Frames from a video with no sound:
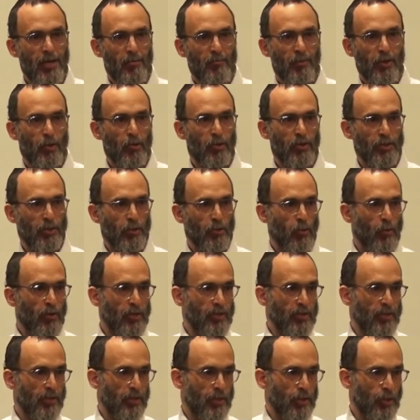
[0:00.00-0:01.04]
Because
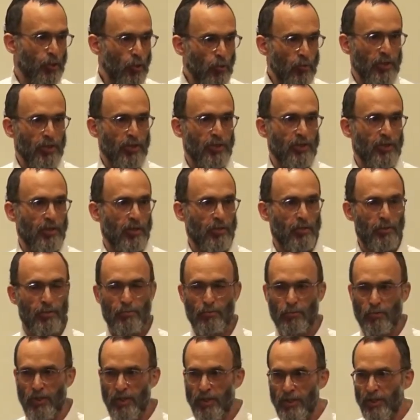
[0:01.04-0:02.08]
according to the
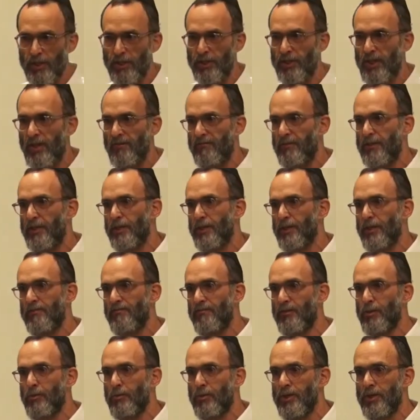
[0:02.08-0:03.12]
religious definition
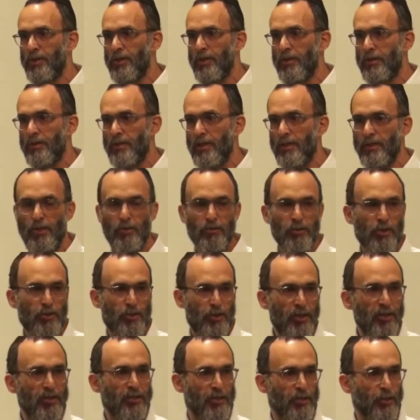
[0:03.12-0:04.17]
of Jewishness, there's no
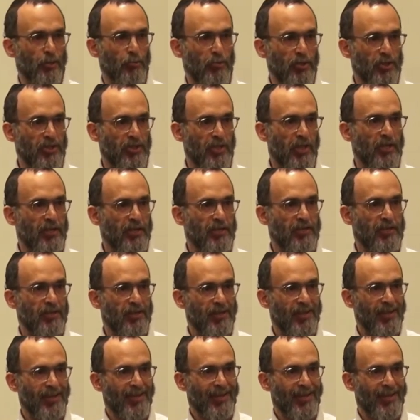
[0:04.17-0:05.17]
such thing as a Jewish state.